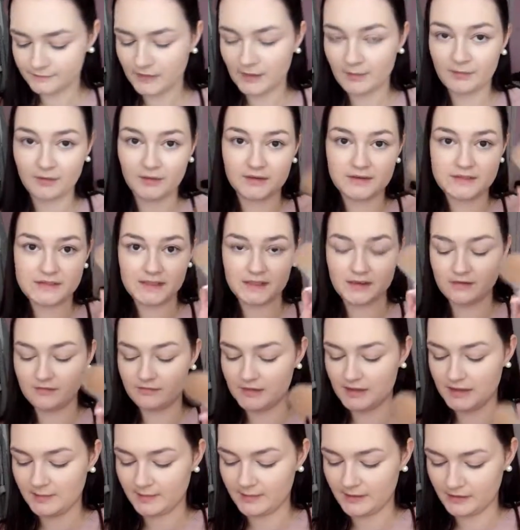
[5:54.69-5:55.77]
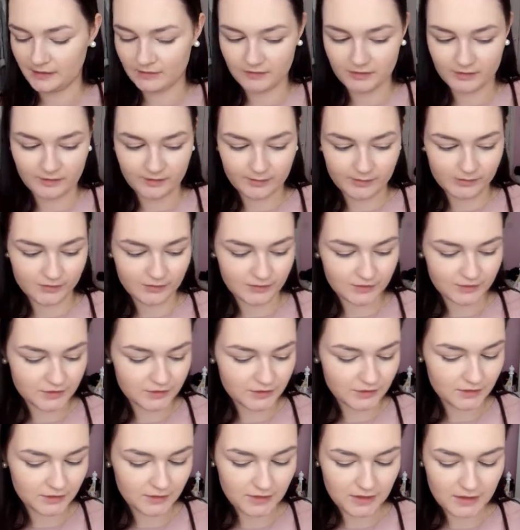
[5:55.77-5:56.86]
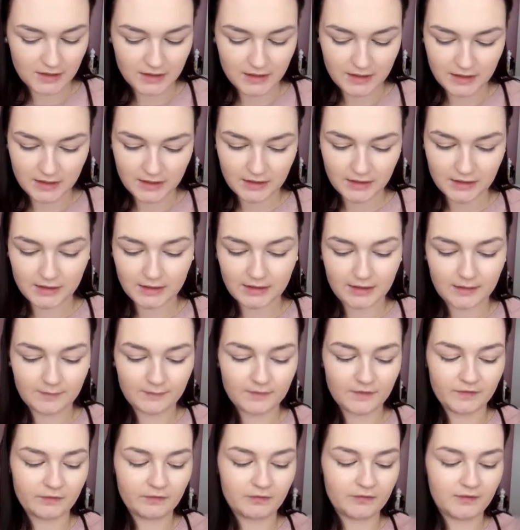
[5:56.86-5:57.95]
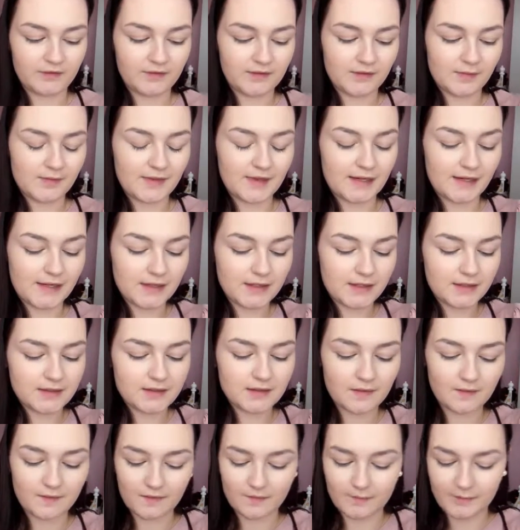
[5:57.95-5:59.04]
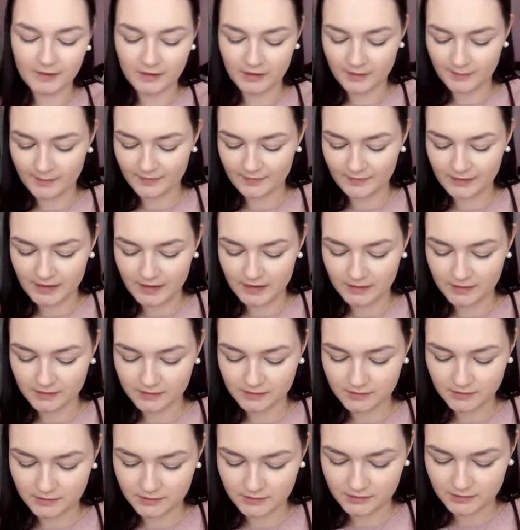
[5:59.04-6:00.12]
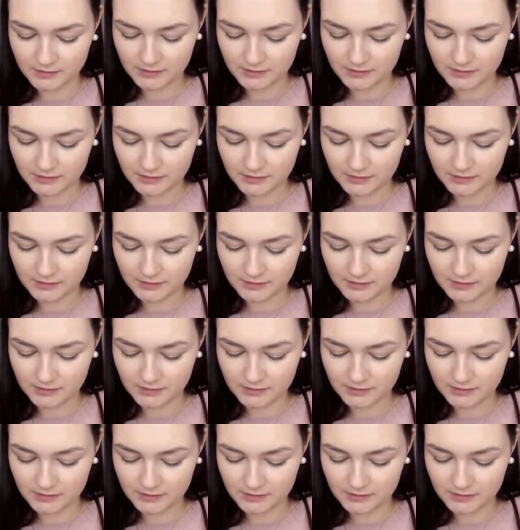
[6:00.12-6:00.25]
I'm going to take a really big fluffy brush. There's already some in the lid because it's been on a bit of an angle.